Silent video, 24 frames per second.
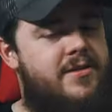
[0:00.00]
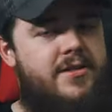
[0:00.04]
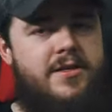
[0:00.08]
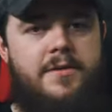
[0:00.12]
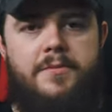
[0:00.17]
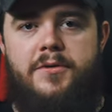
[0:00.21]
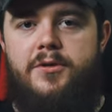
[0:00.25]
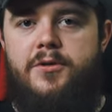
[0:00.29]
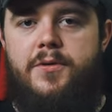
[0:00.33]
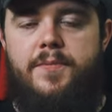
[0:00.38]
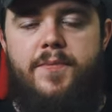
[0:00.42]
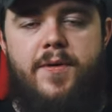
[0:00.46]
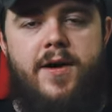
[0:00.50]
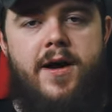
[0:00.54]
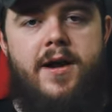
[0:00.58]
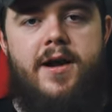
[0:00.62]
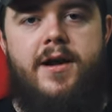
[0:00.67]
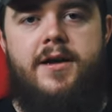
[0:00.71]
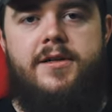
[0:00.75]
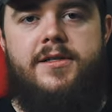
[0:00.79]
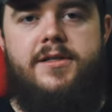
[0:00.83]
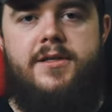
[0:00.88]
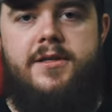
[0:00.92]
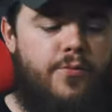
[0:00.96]
Similar
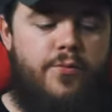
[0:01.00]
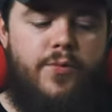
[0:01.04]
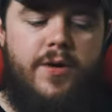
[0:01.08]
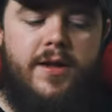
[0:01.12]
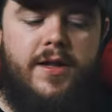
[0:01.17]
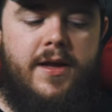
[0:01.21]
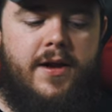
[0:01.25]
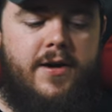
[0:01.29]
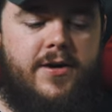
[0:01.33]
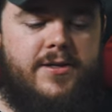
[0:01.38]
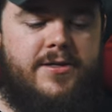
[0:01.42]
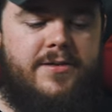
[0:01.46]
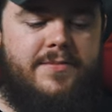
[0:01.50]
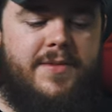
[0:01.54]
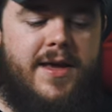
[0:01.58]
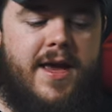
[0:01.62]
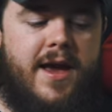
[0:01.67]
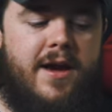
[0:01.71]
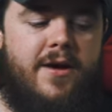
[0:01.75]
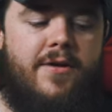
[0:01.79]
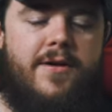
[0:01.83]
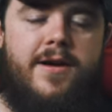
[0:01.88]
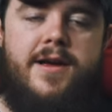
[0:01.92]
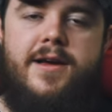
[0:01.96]
products, really awesome
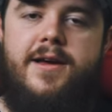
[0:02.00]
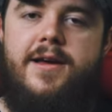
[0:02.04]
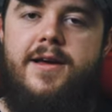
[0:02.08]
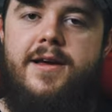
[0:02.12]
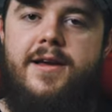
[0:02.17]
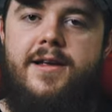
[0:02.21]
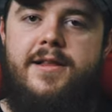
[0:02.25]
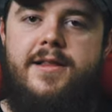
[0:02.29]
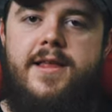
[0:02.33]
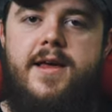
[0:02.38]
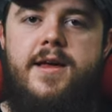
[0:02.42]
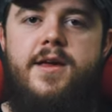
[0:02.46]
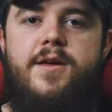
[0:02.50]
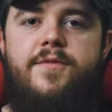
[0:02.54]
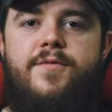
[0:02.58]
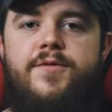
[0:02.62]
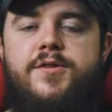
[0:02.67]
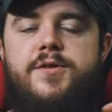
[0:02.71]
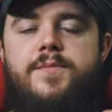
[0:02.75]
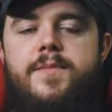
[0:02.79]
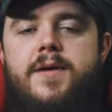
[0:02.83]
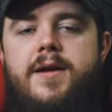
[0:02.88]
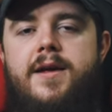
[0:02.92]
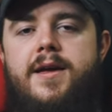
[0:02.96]
carry Thank you for
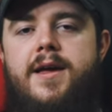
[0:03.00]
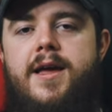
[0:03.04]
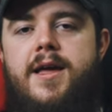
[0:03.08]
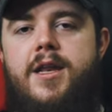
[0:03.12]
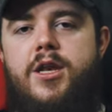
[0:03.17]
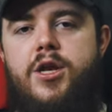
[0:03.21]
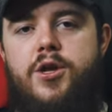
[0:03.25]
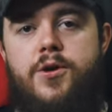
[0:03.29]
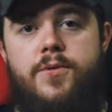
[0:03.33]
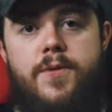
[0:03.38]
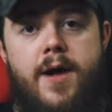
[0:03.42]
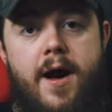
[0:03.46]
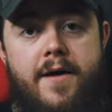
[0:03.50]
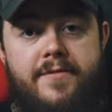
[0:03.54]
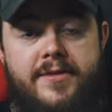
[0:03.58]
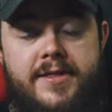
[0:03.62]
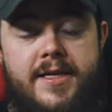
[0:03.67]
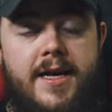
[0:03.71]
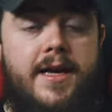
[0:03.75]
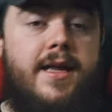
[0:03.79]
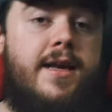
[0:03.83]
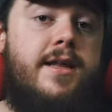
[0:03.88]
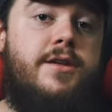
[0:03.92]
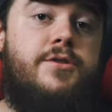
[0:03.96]
submitting, and you now have a
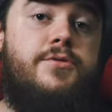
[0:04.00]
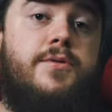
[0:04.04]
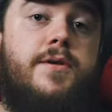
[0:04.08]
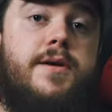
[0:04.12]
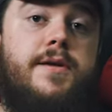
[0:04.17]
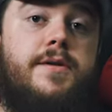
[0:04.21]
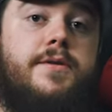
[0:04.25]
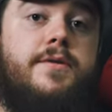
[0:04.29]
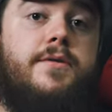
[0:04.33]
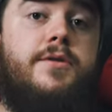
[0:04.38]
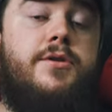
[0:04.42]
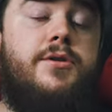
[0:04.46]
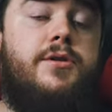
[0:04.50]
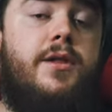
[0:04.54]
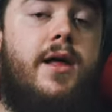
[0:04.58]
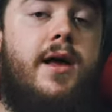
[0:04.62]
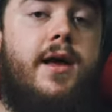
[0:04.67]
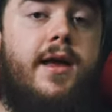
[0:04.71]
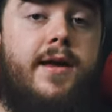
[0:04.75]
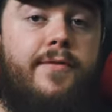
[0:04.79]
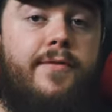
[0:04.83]
second entry into the July